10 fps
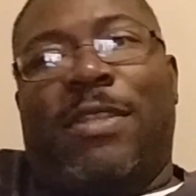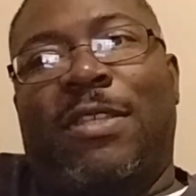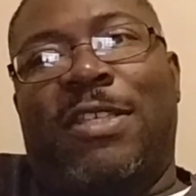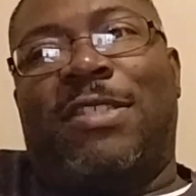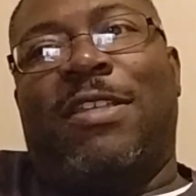
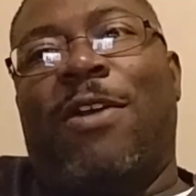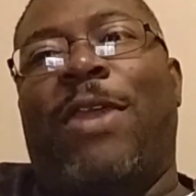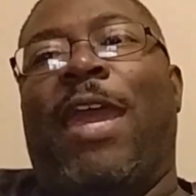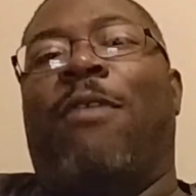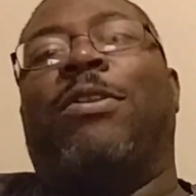Just go
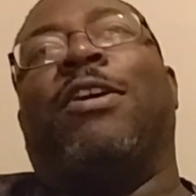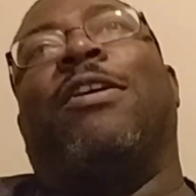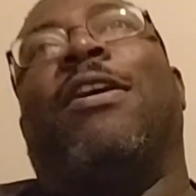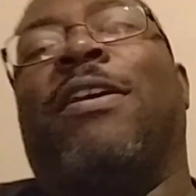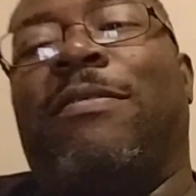down with the
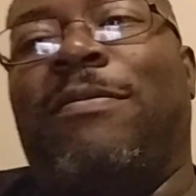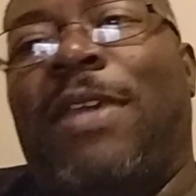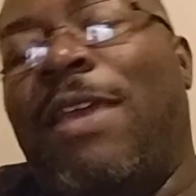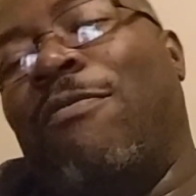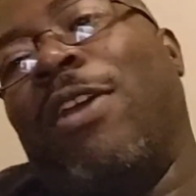hook
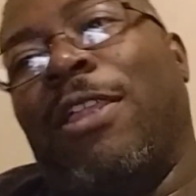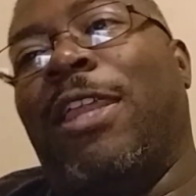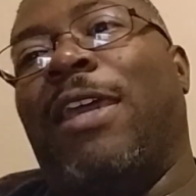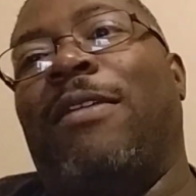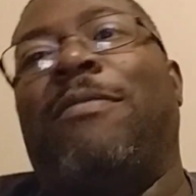and reel it
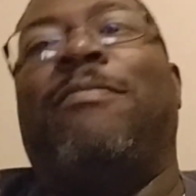in.